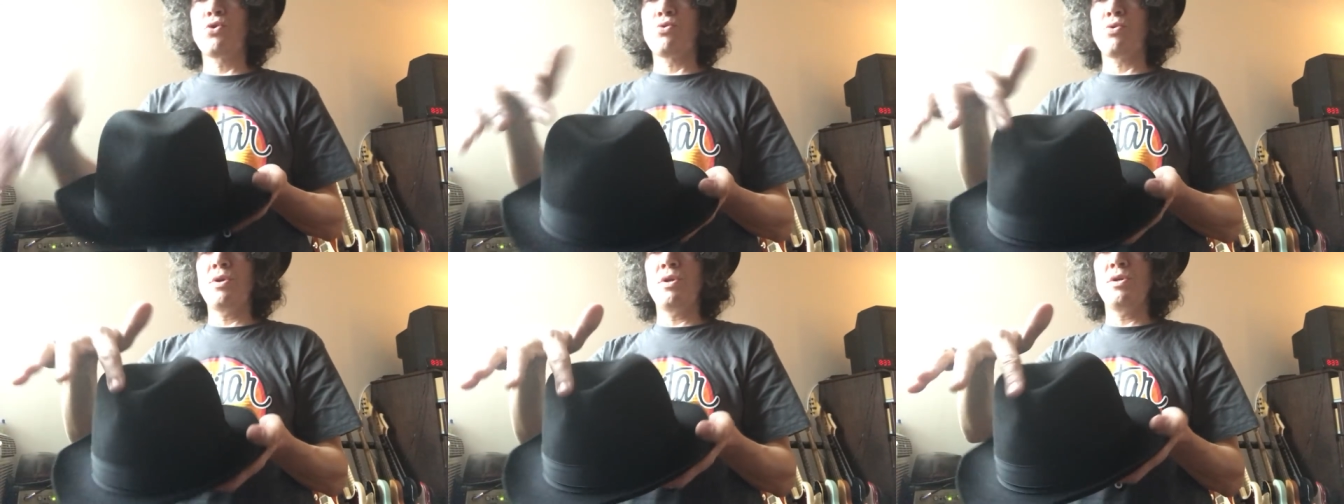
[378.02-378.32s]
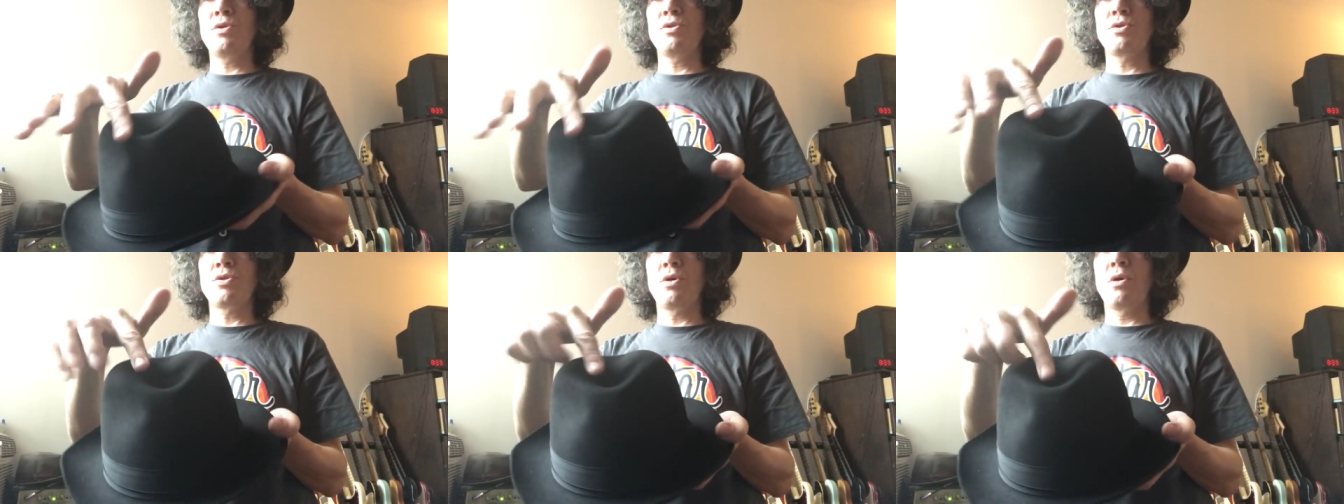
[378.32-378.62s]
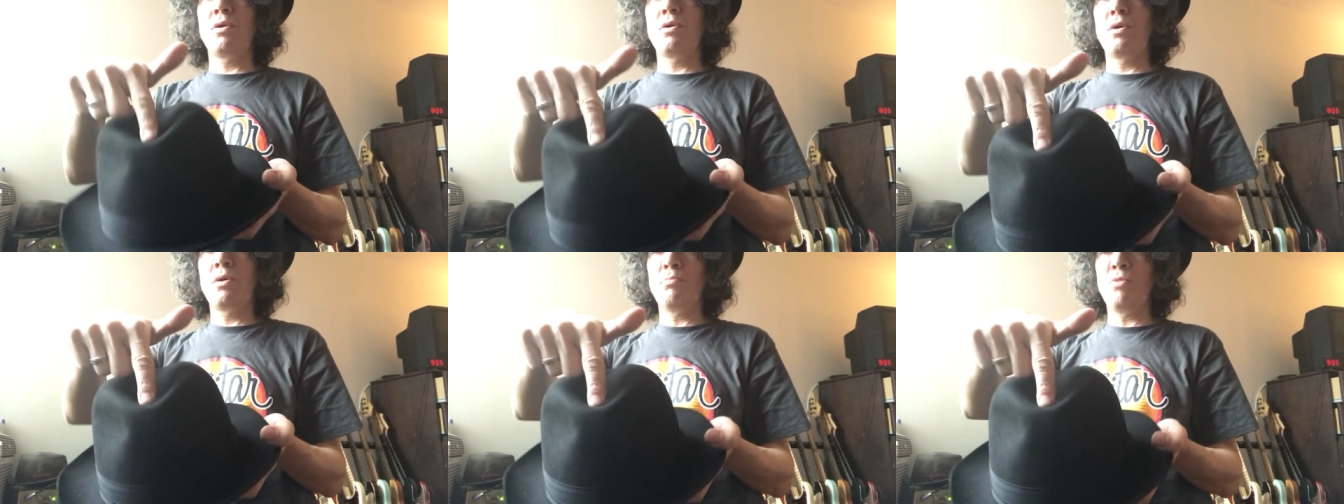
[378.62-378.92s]
crease,
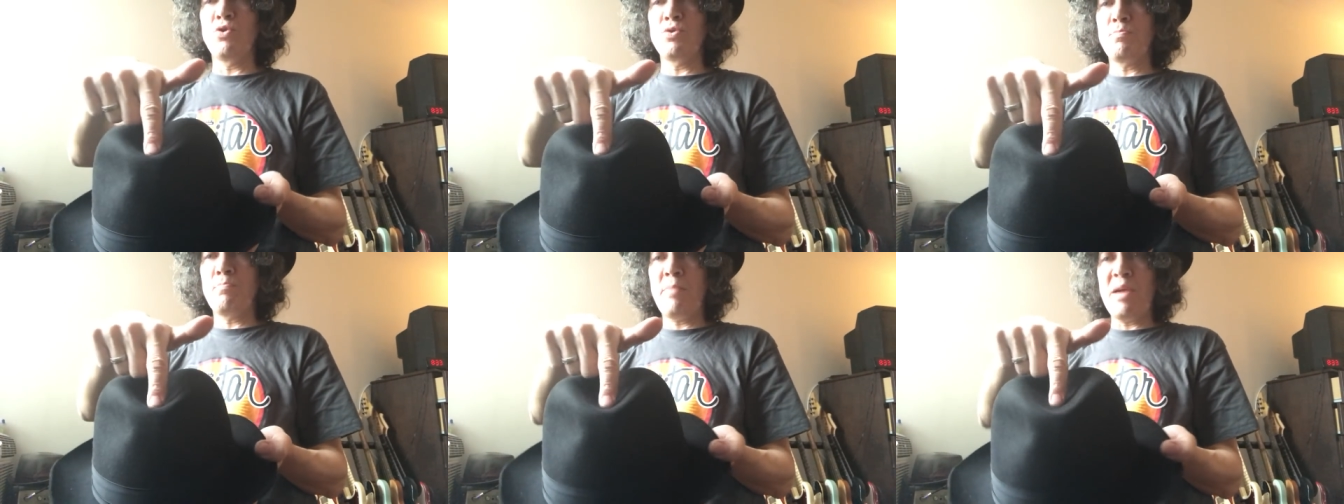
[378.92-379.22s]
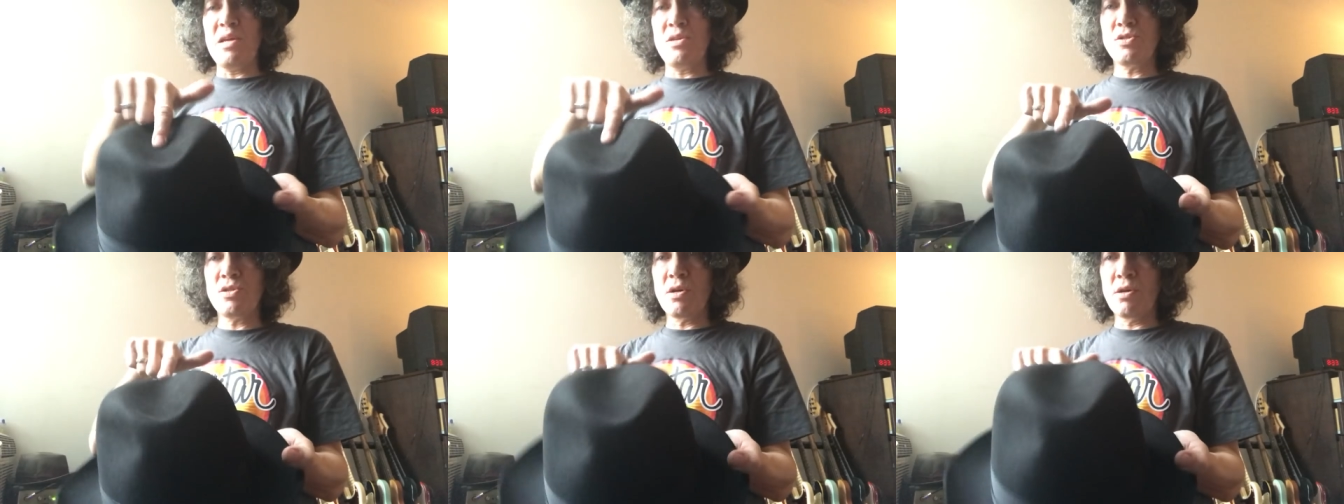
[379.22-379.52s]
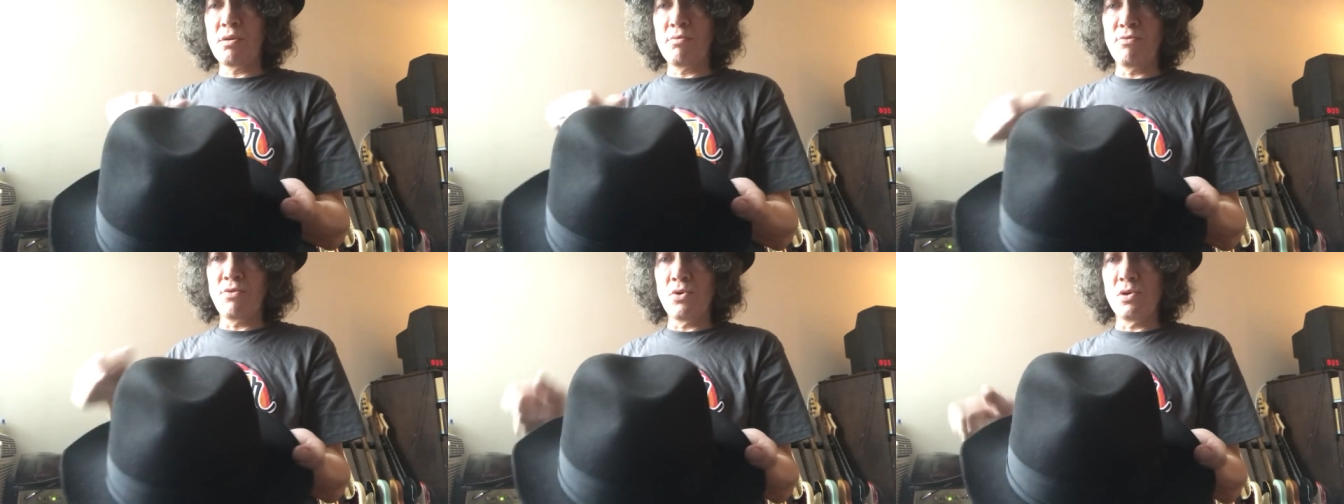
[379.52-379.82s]
most
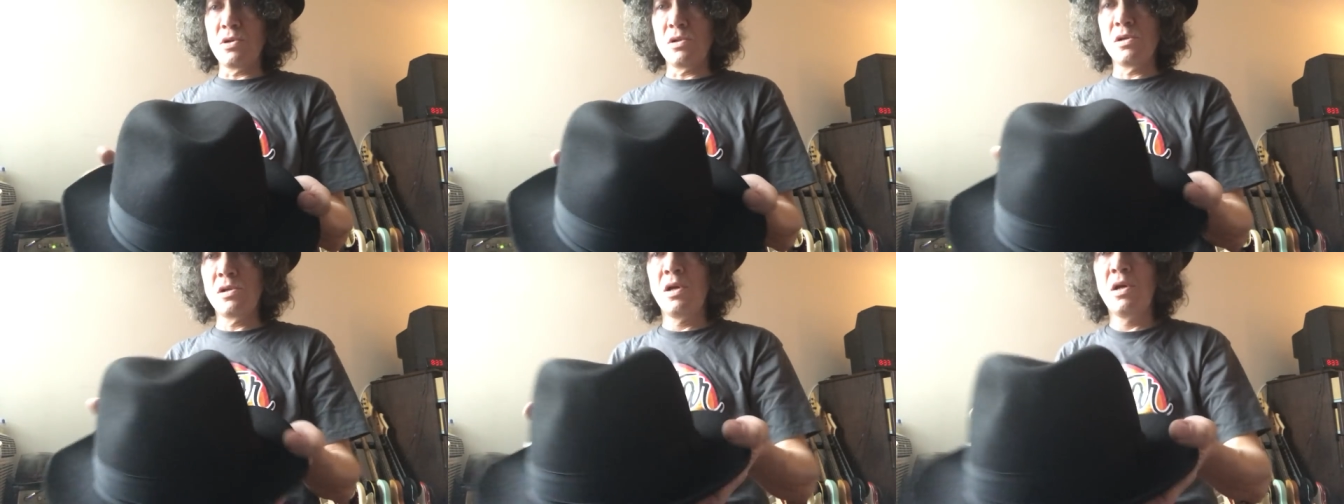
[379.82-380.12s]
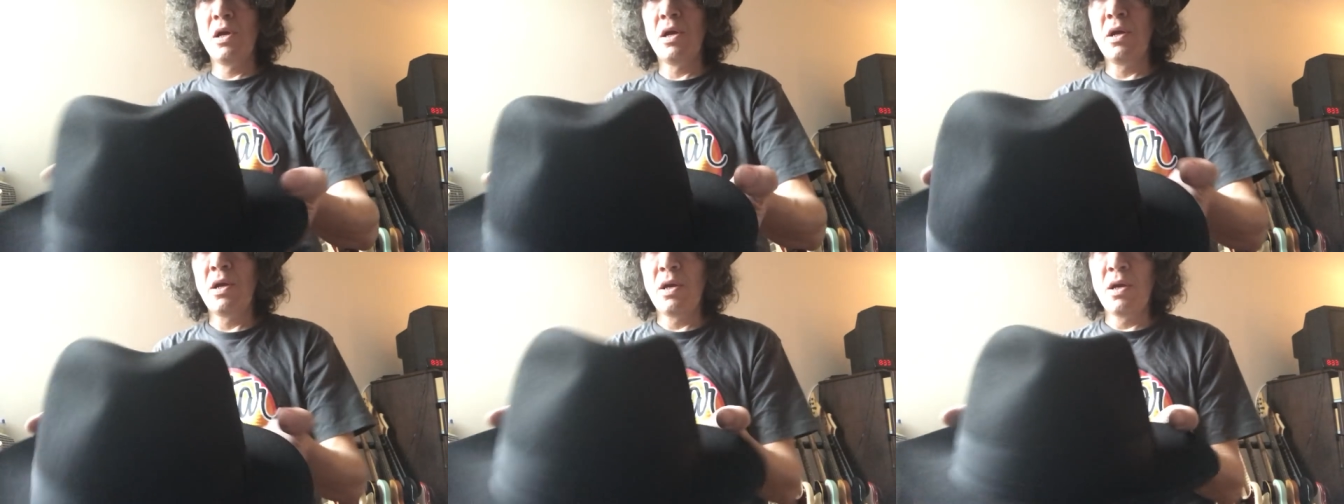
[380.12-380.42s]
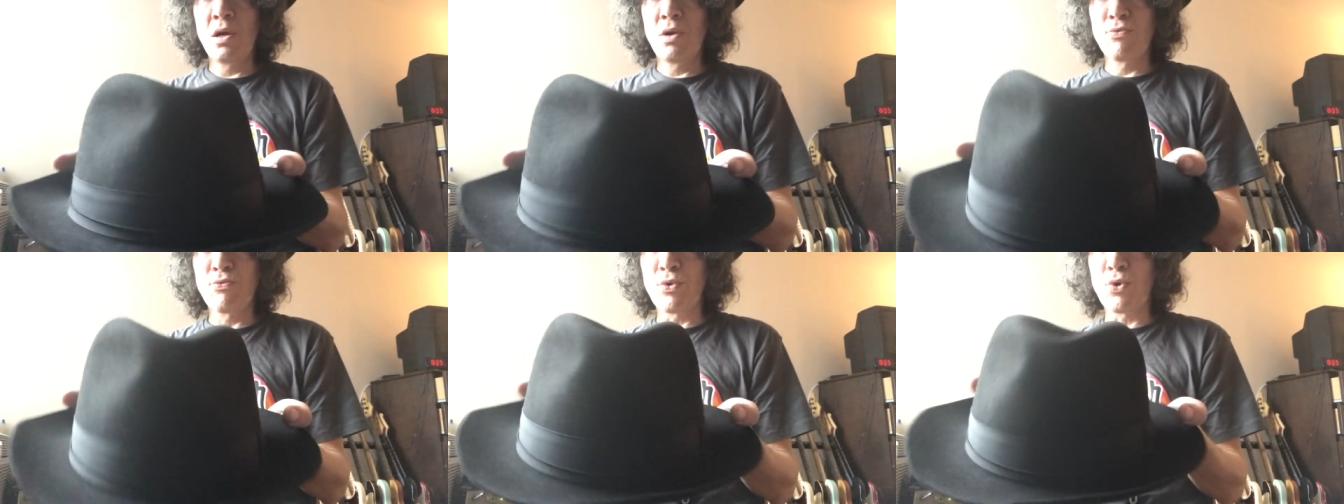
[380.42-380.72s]
basic of all
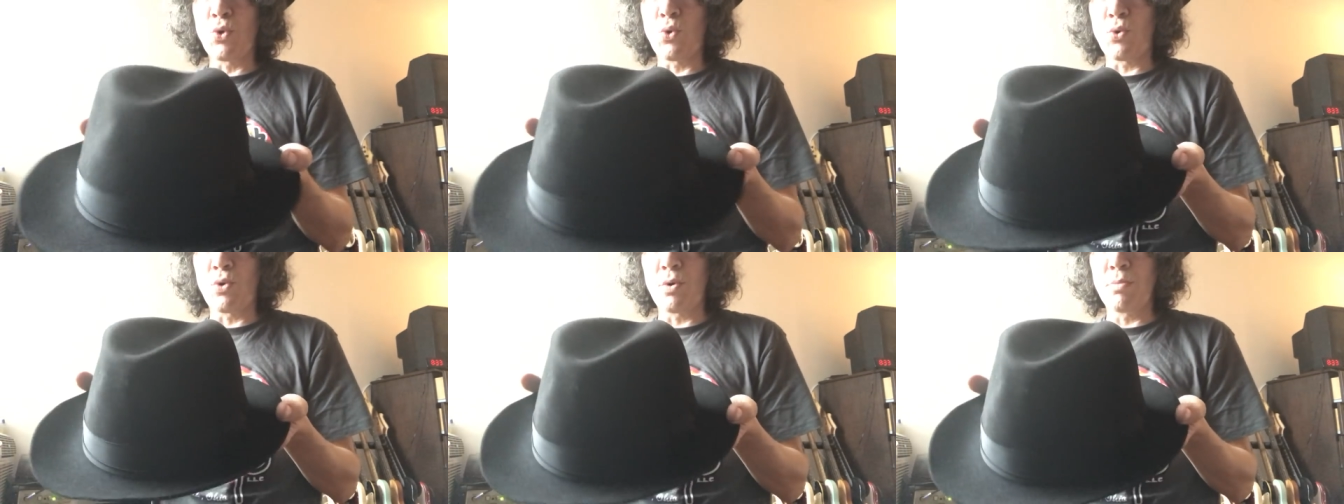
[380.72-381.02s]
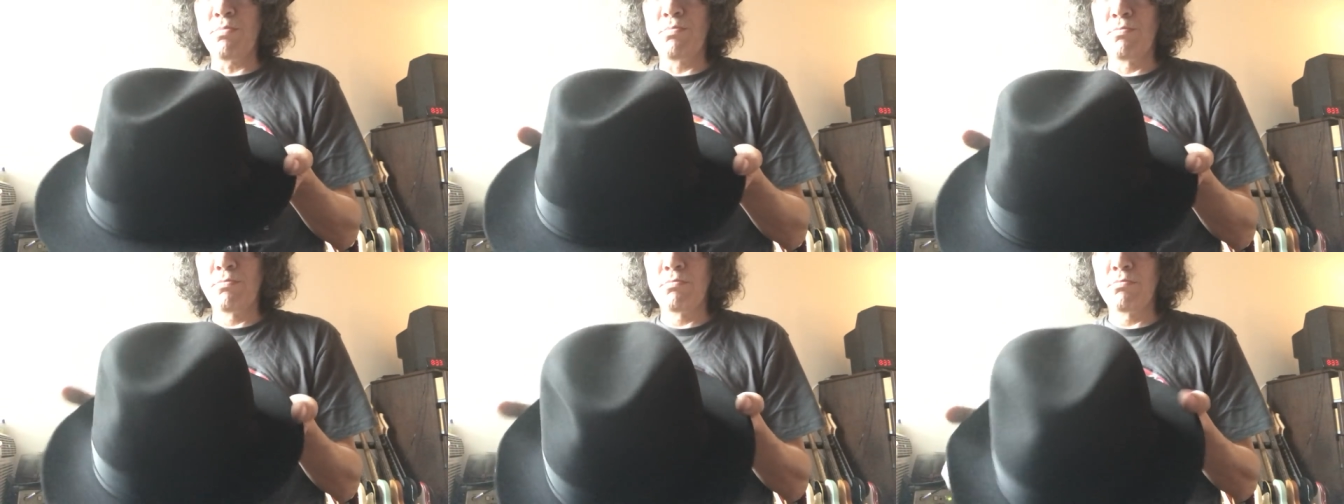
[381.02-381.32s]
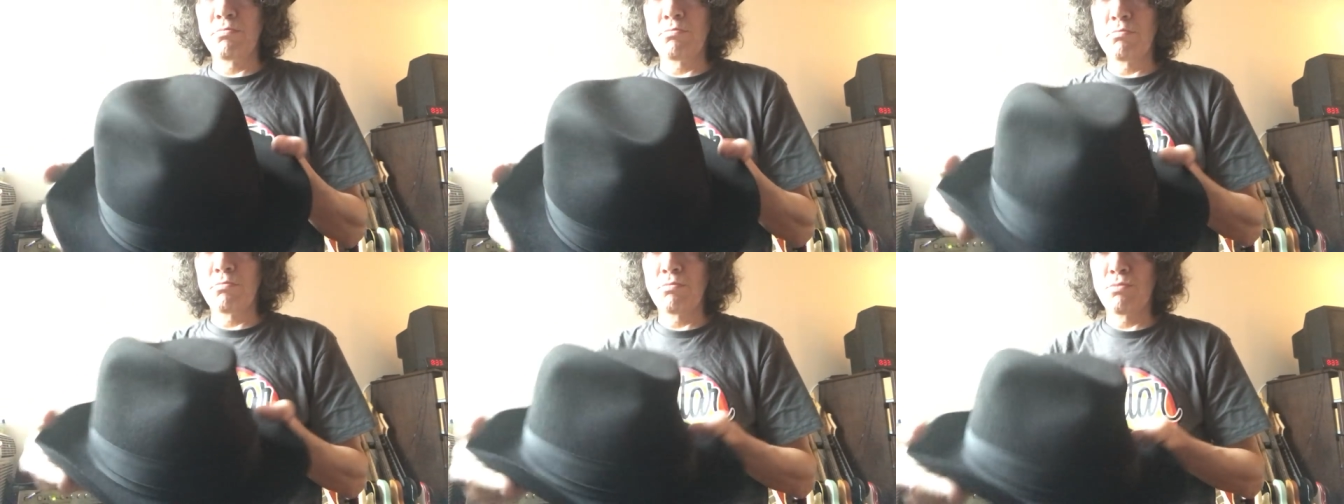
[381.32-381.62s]
fedora
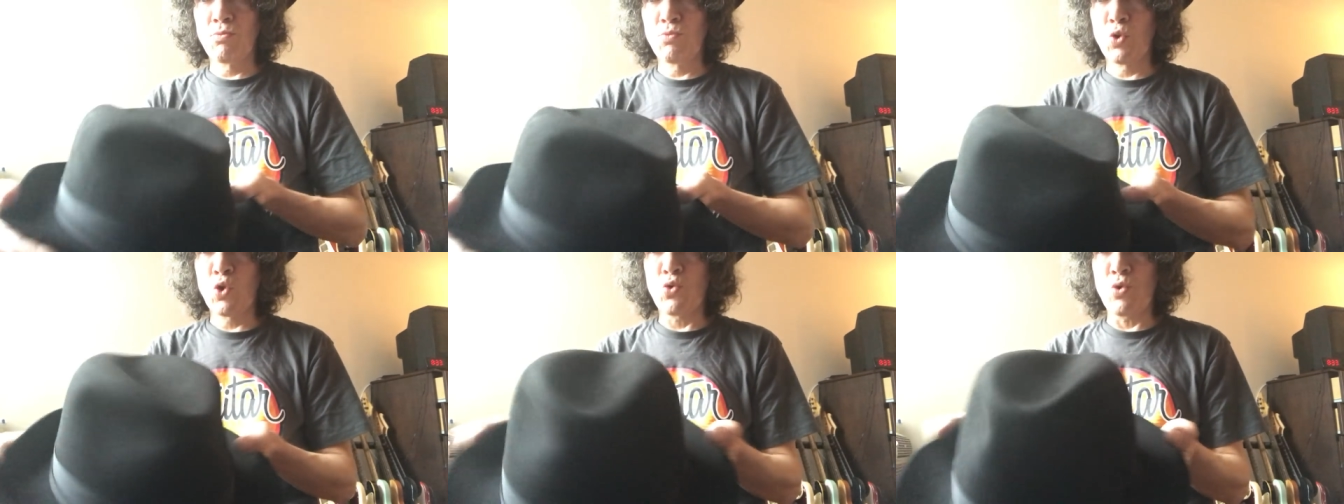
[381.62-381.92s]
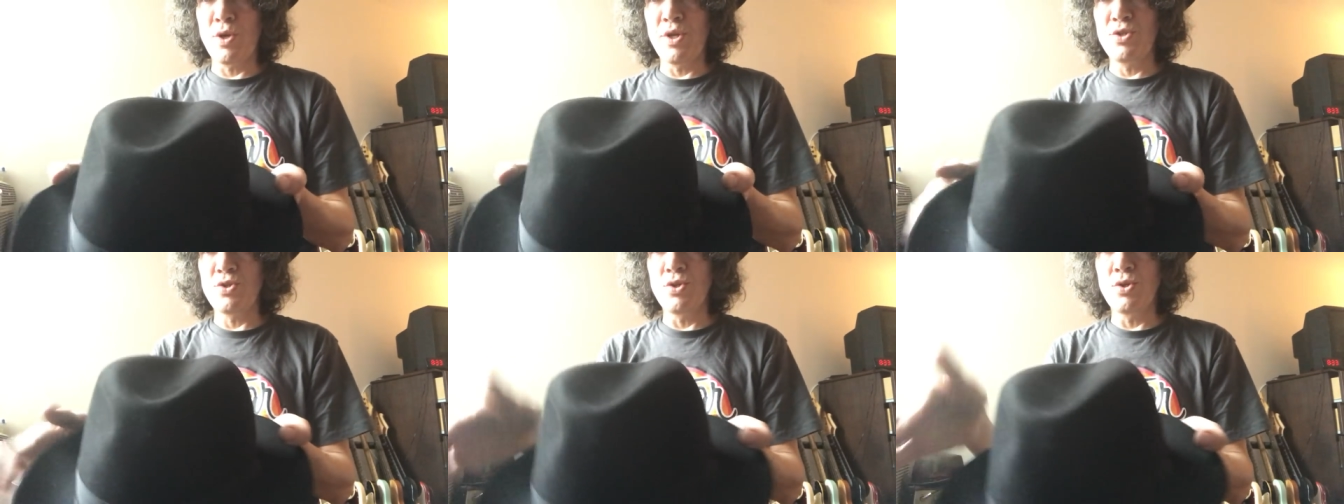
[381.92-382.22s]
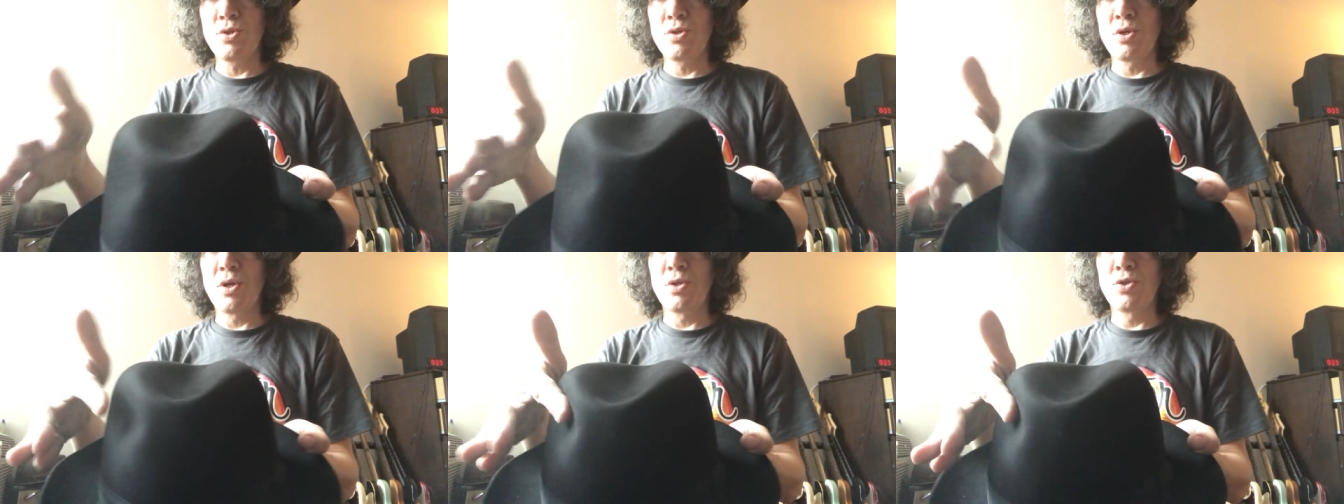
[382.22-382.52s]

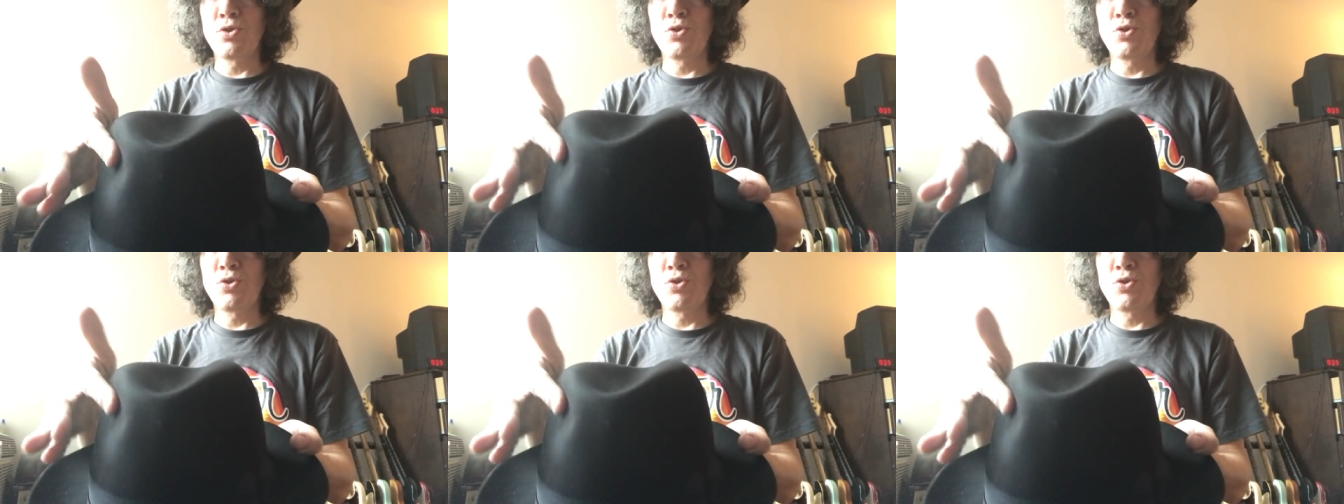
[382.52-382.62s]
creases.